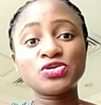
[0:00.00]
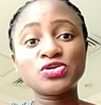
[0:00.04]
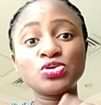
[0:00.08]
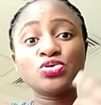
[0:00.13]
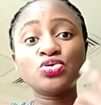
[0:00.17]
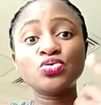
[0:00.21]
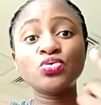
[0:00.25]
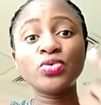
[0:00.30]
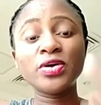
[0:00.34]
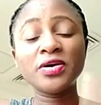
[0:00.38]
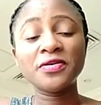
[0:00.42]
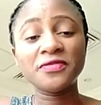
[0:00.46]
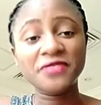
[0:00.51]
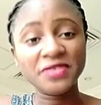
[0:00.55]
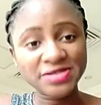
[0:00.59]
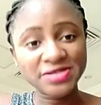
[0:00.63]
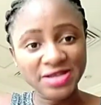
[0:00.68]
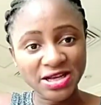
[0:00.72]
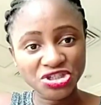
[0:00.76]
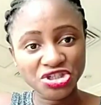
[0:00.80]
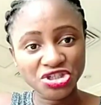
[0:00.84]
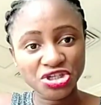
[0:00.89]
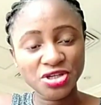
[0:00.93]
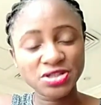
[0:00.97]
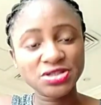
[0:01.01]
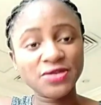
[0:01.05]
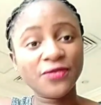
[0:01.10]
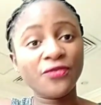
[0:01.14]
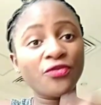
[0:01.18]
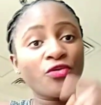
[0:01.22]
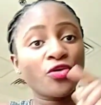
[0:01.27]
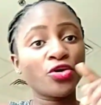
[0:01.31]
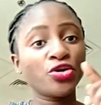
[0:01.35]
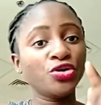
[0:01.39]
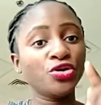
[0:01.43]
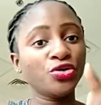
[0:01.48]
do a visa change
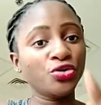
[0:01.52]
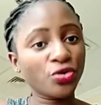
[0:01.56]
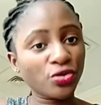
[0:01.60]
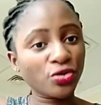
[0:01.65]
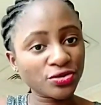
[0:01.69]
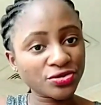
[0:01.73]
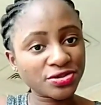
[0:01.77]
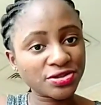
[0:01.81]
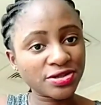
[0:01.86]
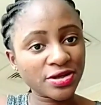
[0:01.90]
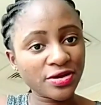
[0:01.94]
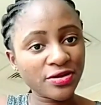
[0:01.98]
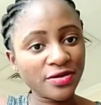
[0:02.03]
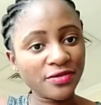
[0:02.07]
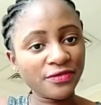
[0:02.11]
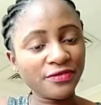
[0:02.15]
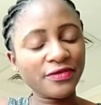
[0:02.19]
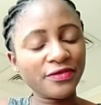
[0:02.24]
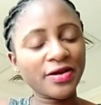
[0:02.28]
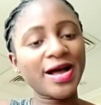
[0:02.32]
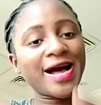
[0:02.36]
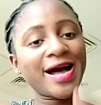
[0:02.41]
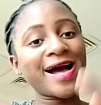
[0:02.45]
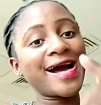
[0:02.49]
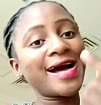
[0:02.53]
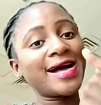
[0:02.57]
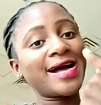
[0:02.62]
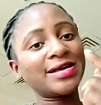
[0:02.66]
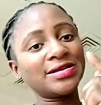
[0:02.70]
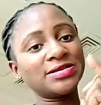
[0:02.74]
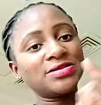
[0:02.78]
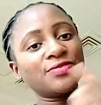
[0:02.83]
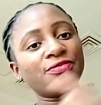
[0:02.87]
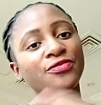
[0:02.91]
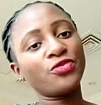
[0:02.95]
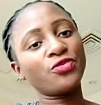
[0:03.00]
for yourself and
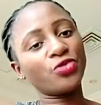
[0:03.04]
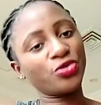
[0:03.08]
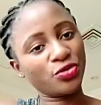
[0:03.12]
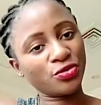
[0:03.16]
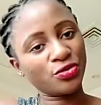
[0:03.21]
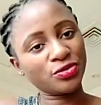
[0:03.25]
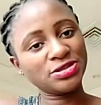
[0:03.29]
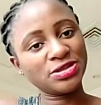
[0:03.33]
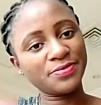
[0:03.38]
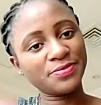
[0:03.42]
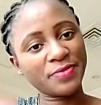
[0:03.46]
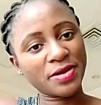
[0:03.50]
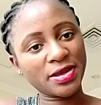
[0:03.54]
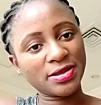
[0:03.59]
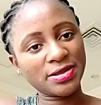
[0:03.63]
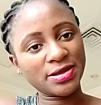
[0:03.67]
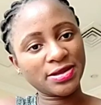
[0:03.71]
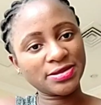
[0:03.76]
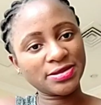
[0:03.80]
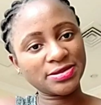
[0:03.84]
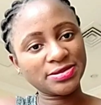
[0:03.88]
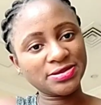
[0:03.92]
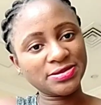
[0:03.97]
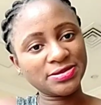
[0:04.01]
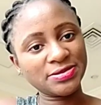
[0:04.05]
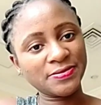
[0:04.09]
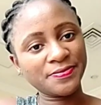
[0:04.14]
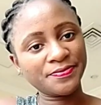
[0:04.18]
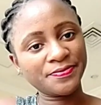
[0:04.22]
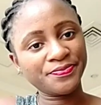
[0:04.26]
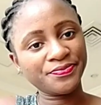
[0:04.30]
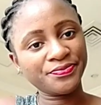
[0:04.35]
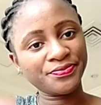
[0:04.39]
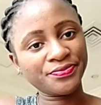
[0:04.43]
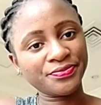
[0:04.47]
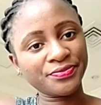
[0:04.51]
for your dependents.
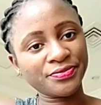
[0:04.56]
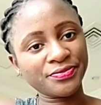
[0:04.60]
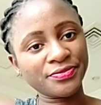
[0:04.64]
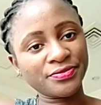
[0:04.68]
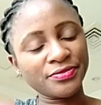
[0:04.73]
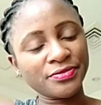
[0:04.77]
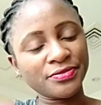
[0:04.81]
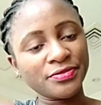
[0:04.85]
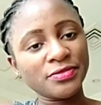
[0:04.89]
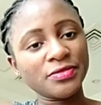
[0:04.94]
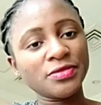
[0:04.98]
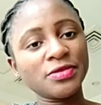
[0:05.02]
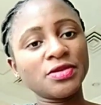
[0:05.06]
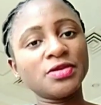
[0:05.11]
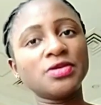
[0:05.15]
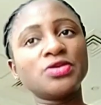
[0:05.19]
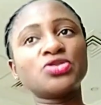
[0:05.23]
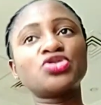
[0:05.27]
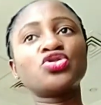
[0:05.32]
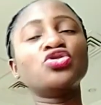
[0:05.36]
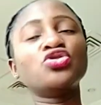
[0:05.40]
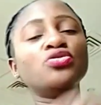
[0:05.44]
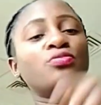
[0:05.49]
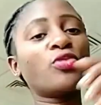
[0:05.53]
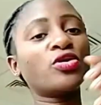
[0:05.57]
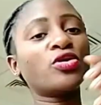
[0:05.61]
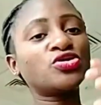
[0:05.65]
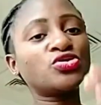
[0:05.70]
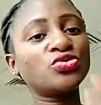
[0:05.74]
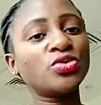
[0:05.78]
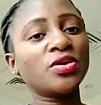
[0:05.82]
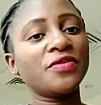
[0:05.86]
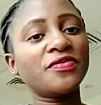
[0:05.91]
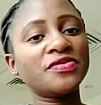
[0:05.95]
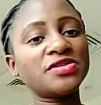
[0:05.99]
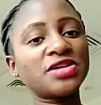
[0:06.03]
So you must do
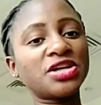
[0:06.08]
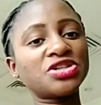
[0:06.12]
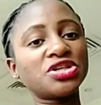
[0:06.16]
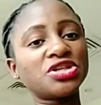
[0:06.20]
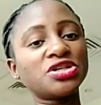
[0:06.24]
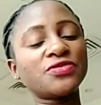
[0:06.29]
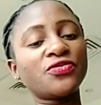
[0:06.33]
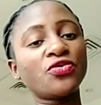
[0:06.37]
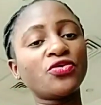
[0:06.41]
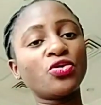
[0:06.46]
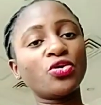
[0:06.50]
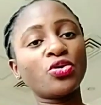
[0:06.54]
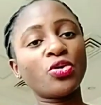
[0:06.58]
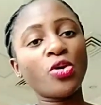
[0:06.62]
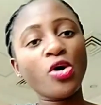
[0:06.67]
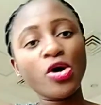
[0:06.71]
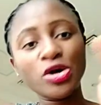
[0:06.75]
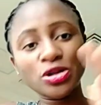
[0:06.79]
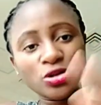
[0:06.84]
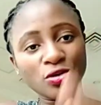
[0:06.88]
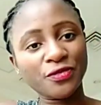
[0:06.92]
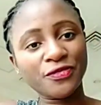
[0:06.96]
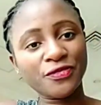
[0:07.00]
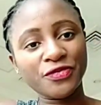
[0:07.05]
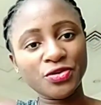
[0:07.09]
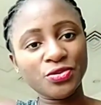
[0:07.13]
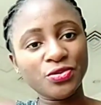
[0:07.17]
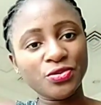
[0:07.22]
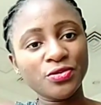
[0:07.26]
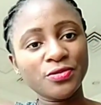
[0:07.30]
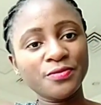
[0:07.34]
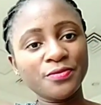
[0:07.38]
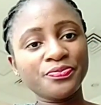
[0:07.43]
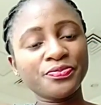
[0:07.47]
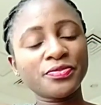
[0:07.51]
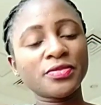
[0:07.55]
a visa change for all of
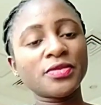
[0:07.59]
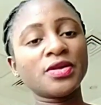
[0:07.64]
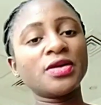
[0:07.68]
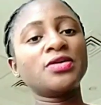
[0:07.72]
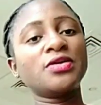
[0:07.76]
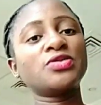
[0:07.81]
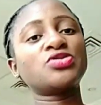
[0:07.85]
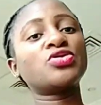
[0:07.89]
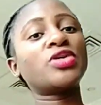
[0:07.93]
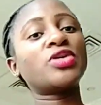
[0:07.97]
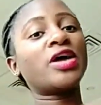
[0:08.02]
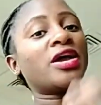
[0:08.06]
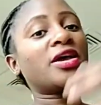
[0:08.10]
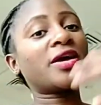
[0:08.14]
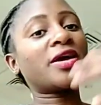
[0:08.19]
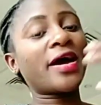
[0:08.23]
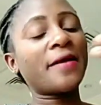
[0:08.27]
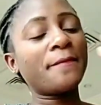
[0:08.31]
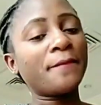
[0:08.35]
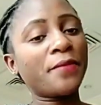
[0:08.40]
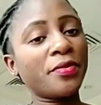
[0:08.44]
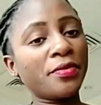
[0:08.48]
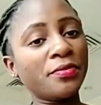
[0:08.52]
you, so that it can